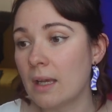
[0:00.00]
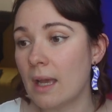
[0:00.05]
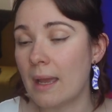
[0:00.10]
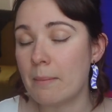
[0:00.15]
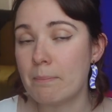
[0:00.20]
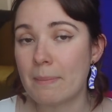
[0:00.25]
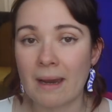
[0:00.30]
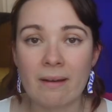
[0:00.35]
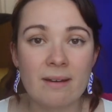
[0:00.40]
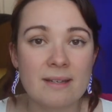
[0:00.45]

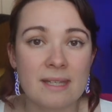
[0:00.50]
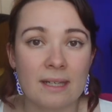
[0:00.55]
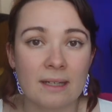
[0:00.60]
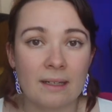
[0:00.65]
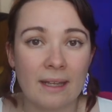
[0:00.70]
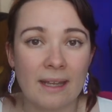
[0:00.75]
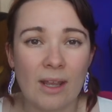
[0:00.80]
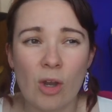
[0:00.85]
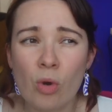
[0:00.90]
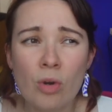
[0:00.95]

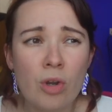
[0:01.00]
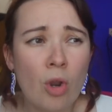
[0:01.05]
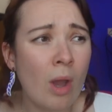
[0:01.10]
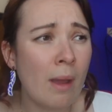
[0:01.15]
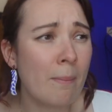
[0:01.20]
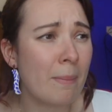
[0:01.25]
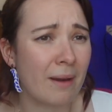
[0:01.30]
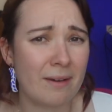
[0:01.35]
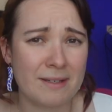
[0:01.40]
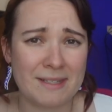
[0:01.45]
embarrassingly, or
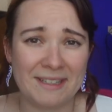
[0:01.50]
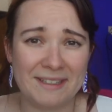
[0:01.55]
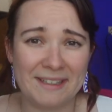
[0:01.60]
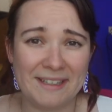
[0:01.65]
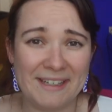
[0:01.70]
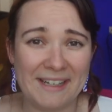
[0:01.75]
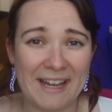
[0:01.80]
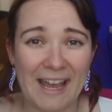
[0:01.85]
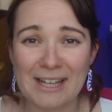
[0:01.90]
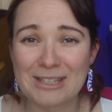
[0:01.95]
not
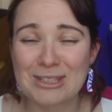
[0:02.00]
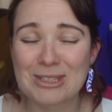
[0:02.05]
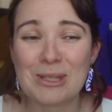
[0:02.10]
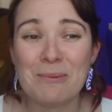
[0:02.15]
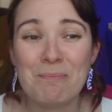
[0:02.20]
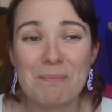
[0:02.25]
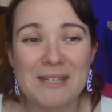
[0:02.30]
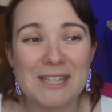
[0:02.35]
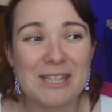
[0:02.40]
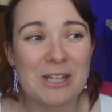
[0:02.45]
embarrassingly, as
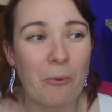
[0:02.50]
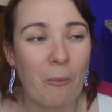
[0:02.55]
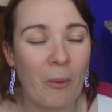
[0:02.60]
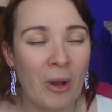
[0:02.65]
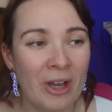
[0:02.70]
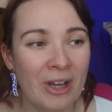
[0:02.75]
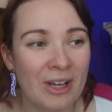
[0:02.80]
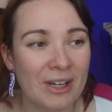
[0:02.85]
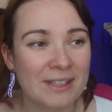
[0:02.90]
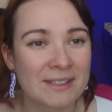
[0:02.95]
somebody that
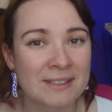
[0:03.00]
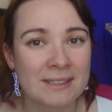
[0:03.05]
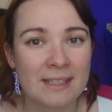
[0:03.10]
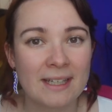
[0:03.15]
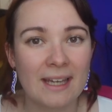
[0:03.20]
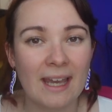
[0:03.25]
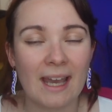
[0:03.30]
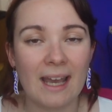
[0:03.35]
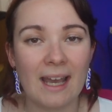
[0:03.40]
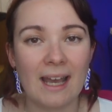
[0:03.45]
works
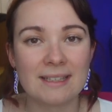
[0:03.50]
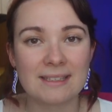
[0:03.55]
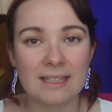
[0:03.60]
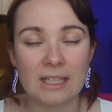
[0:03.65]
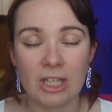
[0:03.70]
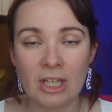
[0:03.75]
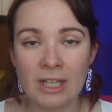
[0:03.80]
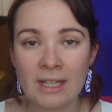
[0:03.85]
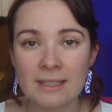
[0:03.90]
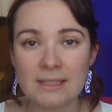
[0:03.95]
as a
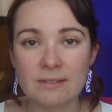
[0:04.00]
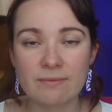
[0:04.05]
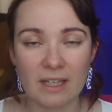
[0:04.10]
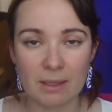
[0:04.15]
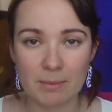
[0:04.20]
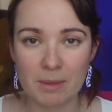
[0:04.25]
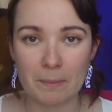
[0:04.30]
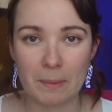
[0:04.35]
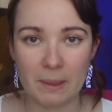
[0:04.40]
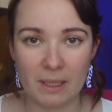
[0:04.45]
learning and
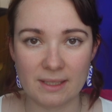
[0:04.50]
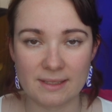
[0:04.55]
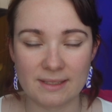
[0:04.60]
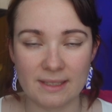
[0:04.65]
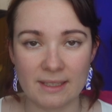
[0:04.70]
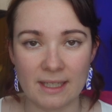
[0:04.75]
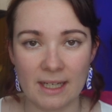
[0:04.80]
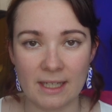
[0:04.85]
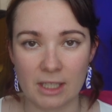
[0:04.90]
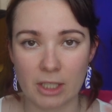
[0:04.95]
development
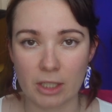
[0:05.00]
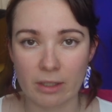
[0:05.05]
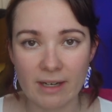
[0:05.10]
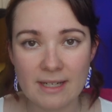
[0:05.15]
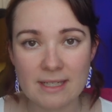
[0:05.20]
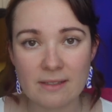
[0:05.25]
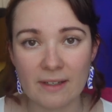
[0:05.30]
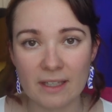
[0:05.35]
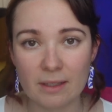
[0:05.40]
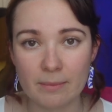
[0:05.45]
person in a
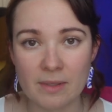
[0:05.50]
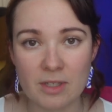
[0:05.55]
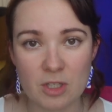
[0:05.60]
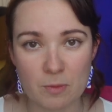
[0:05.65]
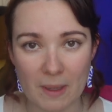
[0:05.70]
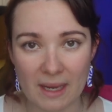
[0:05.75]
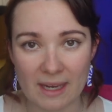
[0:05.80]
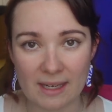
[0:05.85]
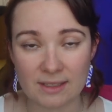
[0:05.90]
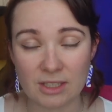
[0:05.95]
career development
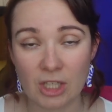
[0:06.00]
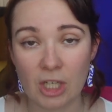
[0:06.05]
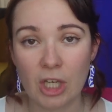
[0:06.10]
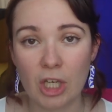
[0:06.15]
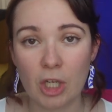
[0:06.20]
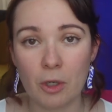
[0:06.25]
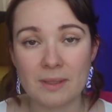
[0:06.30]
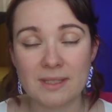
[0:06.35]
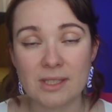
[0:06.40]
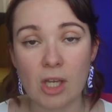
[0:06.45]
space
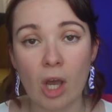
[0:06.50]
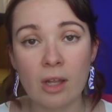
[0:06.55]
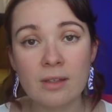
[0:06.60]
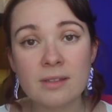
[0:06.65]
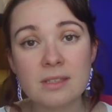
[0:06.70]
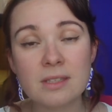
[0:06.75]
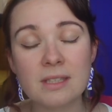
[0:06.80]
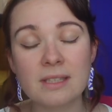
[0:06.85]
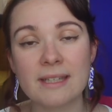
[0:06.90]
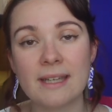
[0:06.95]
who is
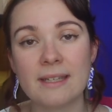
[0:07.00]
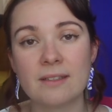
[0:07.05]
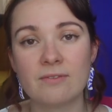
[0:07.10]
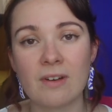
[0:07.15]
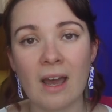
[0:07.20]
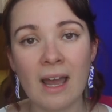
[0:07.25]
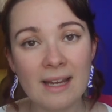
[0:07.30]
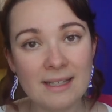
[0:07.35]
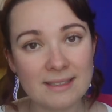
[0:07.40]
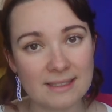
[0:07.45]
constantly
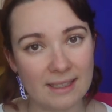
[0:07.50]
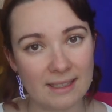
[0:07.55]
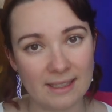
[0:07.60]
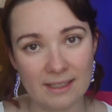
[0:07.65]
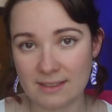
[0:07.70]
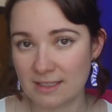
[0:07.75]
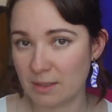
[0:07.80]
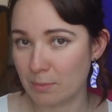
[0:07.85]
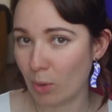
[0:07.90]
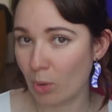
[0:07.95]
advising
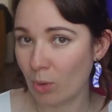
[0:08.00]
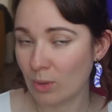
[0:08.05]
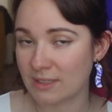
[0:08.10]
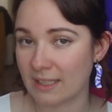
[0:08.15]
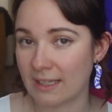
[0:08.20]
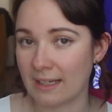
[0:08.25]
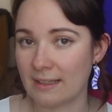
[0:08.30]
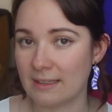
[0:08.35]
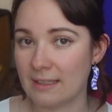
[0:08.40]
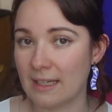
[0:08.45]
and
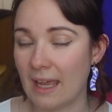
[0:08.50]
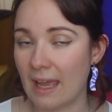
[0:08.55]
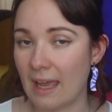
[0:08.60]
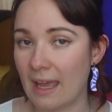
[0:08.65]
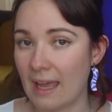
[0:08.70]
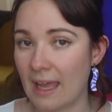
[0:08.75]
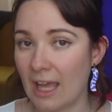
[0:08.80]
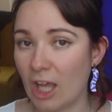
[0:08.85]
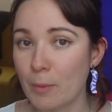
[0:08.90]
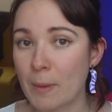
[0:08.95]
supporting and
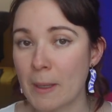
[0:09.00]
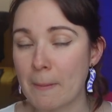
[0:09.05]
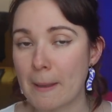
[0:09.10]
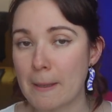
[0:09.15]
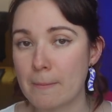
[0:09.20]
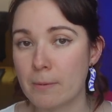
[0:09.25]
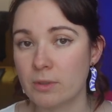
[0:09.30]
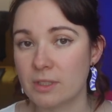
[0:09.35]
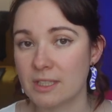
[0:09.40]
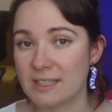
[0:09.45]
helping
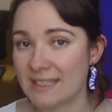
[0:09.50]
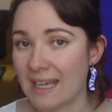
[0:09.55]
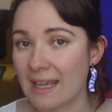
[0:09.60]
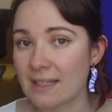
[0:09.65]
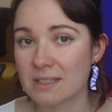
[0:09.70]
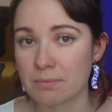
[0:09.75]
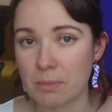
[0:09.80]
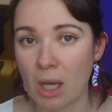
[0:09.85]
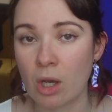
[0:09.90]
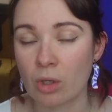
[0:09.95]
people to
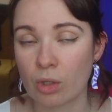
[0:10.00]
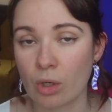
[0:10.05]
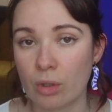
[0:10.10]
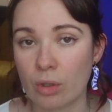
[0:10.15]
set SMART